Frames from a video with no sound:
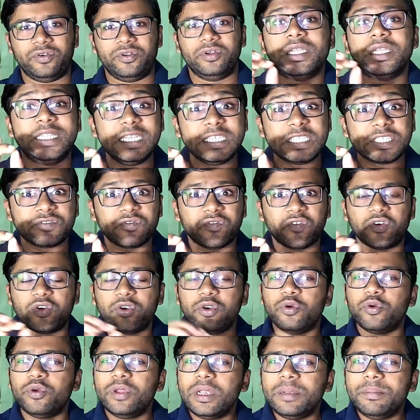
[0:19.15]
This
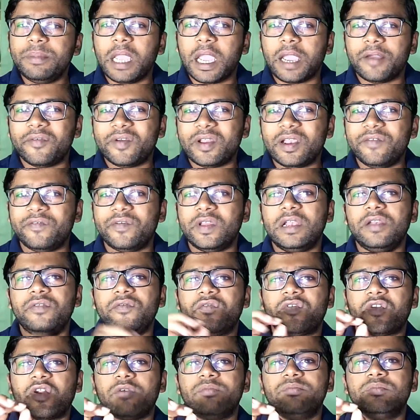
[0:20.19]
phone will be available
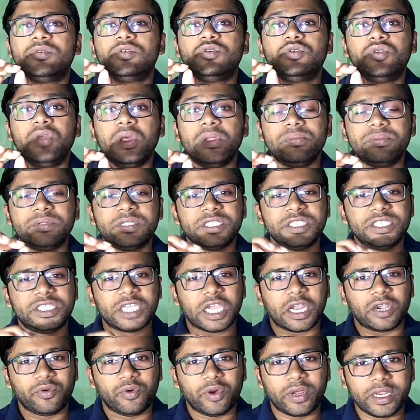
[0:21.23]
from 12th
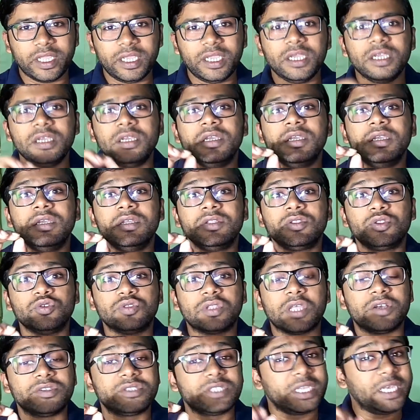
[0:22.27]
January
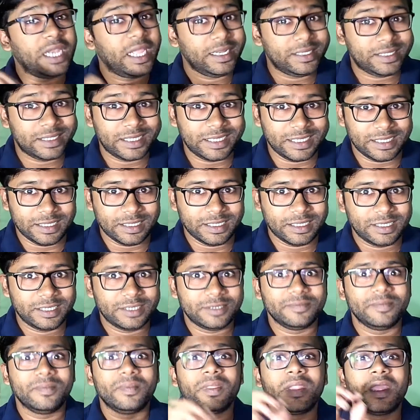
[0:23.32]
2018.
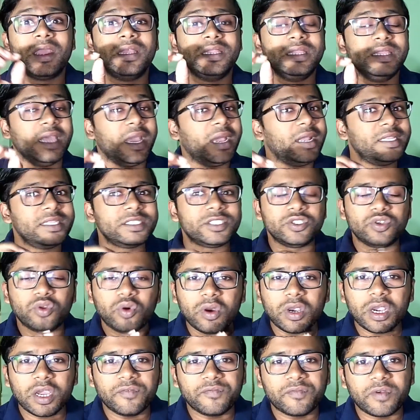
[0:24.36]
There is
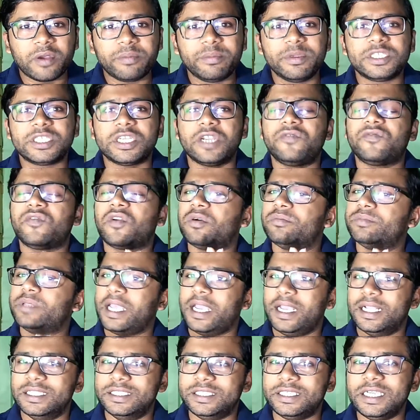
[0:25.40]
no confirmation from the
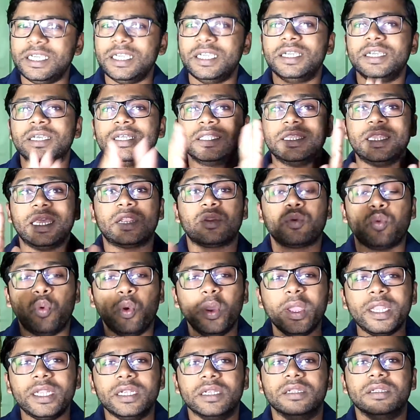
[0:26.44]
LG that
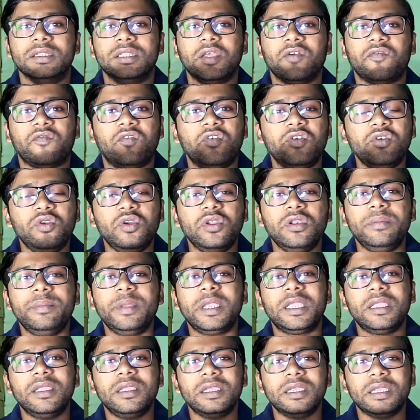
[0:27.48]
when the phone will
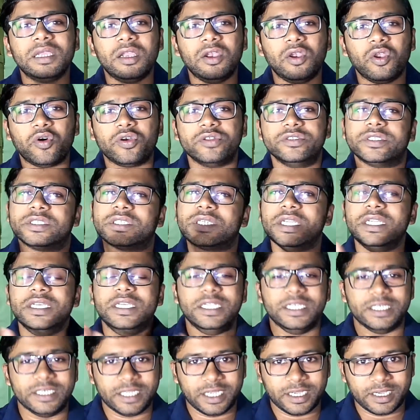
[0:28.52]
be launched in
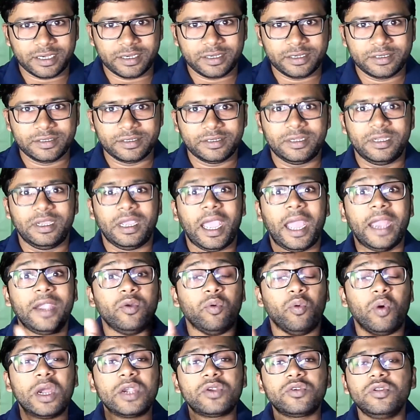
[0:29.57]
India
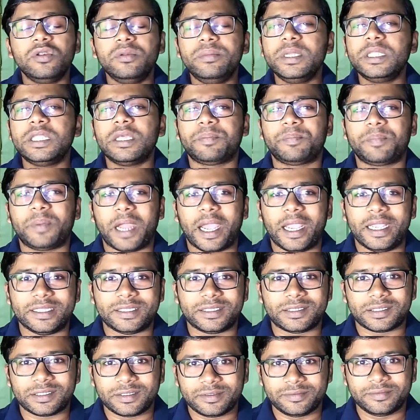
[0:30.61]
and what will be the price.